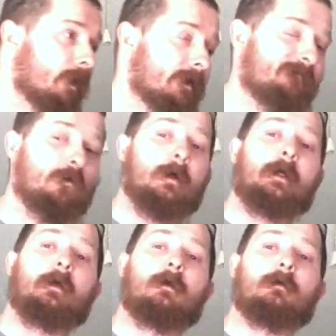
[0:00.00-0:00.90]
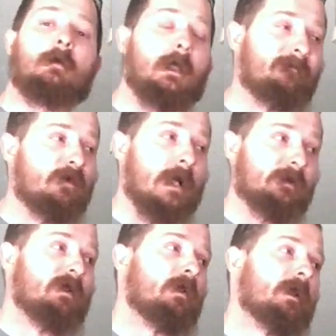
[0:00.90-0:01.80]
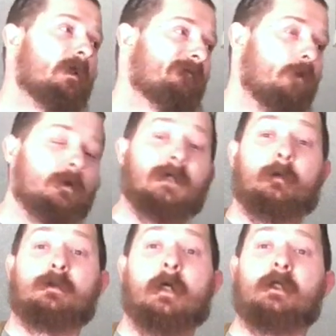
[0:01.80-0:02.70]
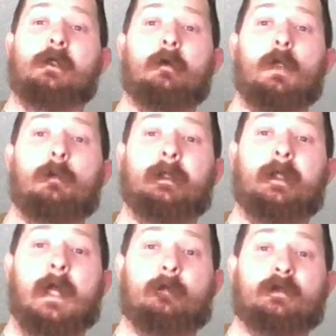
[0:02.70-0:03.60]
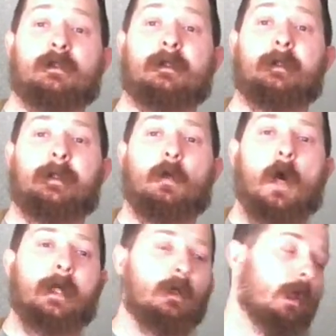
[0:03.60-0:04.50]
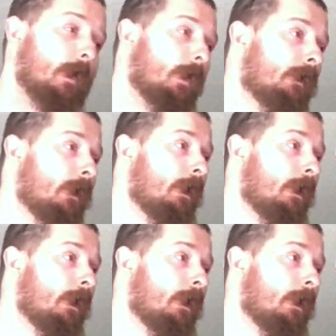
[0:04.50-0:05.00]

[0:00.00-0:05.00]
looking for here, if you're actually looking in the forge, I would try to show you, but the camera's just going to get a white glow.